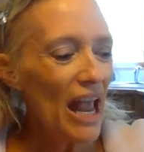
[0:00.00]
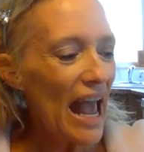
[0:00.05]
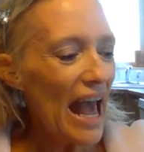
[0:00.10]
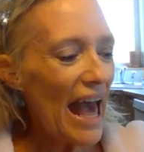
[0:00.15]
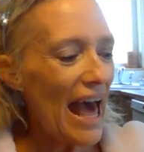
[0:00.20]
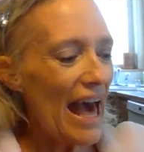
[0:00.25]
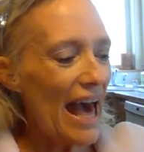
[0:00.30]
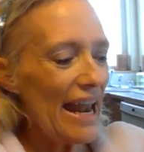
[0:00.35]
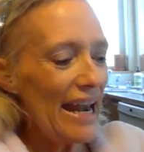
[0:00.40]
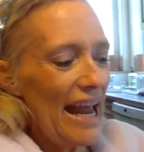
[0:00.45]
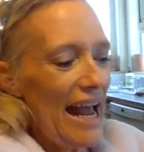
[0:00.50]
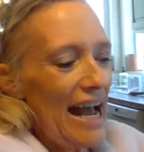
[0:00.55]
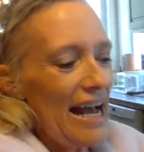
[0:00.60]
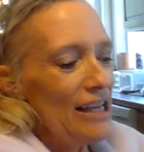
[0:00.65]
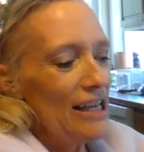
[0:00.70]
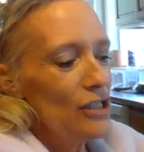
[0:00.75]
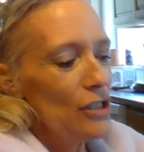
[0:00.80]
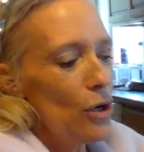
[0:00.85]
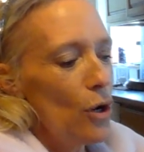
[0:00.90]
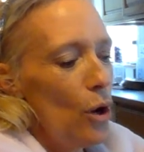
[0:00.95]
And
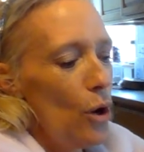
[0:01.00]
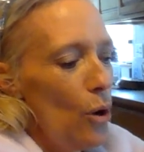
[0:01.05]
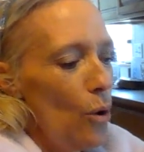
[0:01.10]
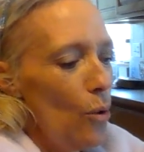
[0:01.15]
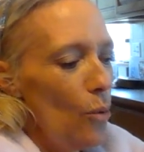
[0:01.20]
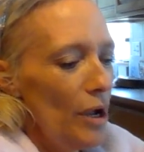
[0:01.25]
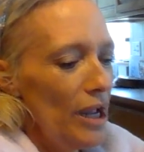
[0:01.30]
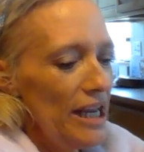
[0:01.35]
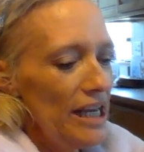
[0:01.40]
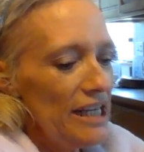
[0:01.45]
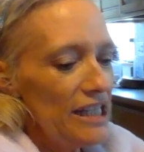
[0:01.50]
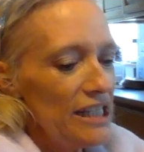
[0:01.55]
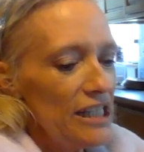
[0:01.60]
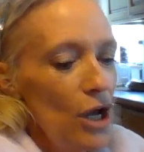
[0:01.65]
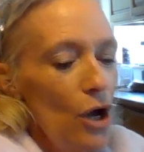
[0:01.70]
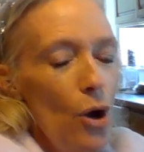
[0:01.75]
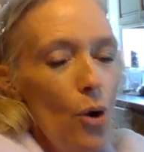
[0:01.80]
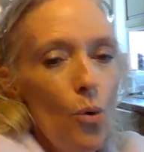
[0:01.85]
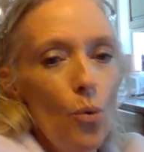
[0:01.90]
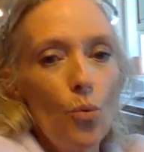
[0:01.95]
as always,
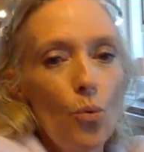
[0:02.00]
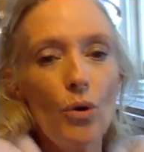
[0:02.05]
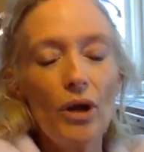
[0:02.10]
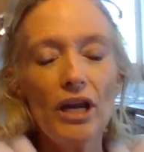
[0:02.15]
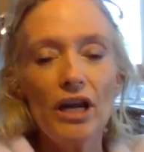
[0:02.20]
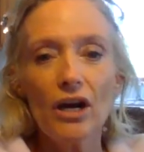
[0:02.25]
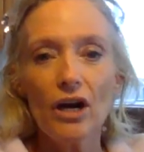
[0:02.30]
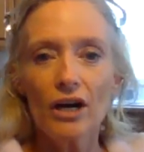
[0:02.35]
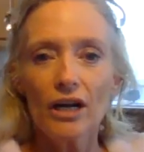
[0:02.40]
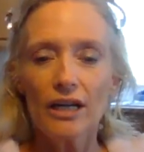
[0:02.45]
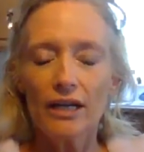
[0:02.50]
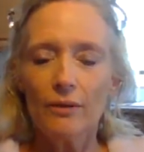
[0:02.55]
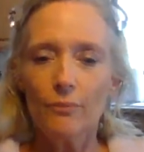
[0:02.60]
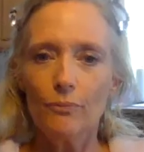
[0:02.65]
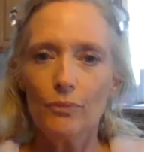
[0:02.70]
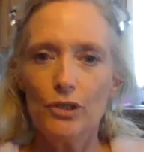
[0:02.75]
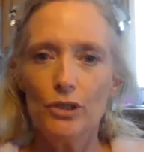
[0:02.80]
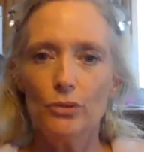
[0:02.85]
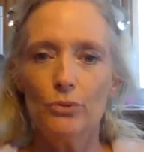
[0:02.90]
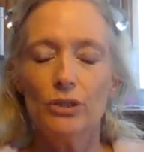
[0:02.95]
we are going to
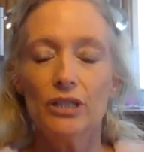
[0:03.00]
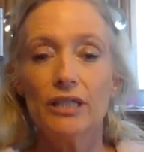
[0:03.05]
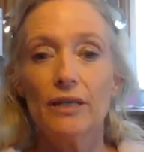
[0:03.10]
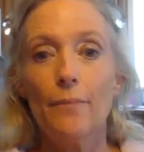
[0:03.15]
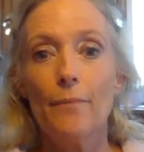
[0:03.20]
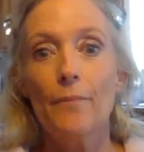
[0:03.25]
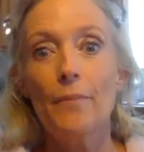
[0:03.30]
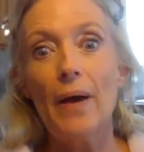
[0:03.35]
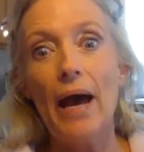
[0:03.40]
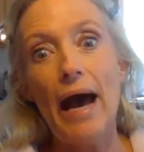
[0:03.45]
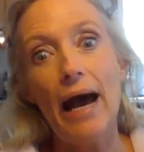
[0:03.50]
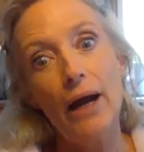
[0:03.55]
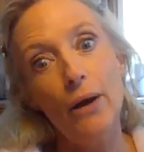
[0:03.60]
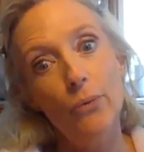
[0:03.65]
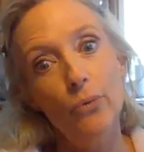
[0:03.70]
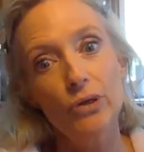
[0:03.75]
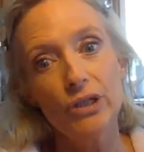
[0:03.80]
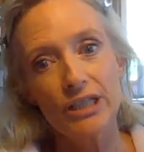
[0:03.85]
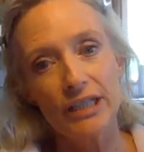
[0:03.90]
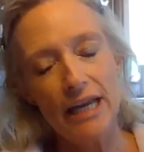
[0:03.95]
do some
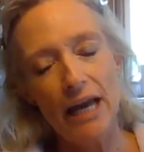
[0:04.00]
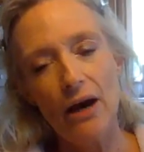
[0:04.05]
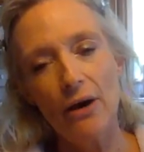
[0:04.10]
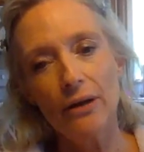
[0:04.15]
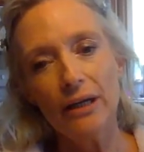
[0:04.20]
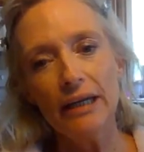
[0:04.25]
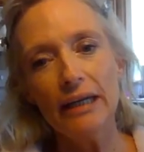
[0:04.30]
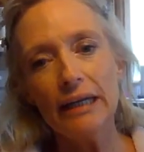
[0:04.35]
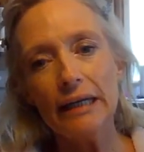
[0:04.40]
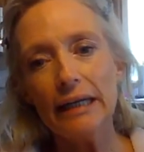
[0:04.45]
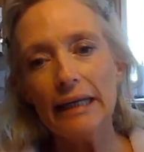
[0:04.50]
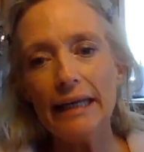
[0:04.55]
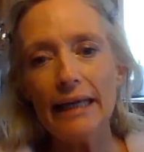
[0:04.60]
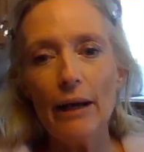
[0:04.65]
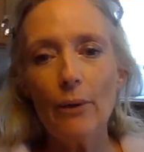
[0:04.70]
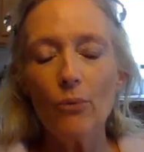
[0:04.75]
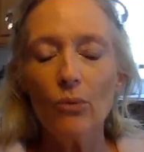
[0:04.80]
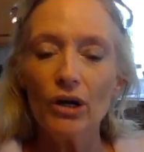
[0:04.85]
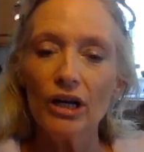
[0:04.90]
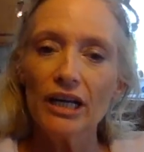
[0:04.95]
backwards counting. And
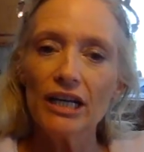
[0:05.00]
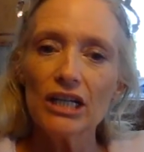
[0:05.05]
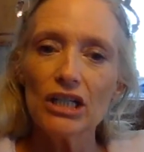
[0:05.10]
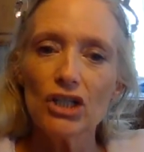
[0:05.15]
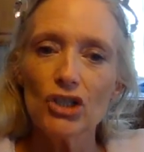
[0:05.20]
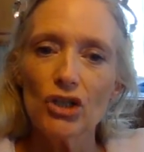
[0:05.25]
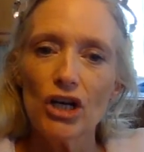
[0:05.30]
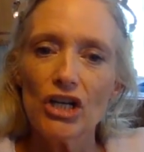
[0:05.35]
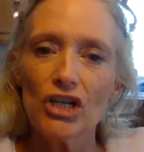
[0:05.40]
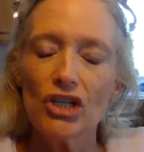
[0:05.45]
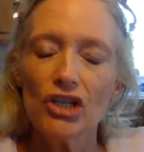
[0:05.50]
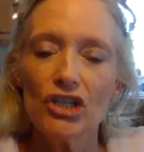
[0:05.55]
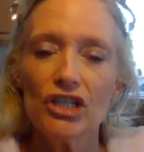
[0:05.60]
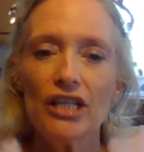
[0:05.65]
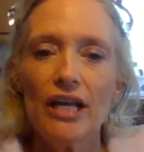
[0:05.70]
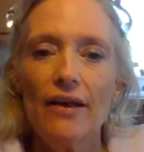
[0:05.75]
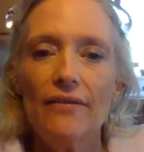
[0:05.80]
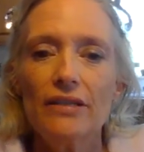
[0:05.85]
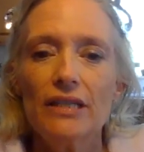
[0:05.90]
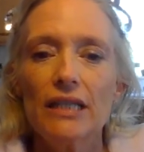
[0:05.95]
again, we're going to stretch
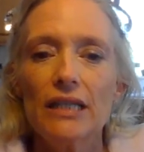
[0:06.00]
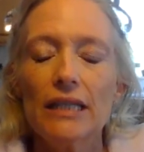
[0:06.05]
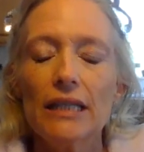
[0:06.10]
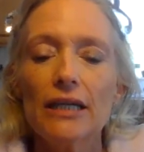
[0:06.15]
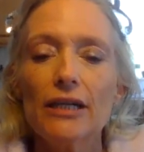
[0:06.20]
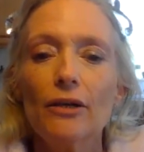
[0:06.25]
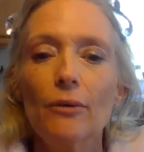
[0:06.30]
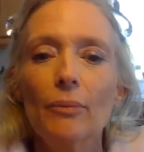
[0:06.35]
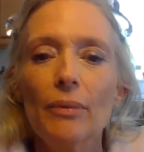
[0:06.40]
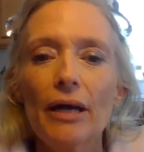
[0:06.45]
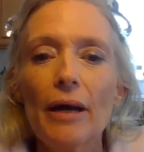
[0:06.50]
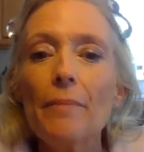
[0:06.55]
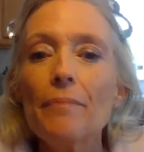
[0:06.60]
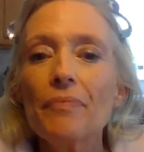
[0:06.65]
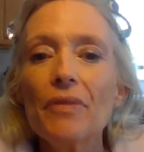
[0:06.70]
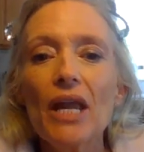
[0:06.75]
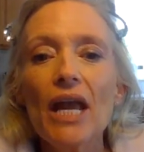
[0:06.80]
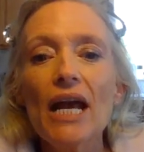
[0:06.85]
ourselves a little bit.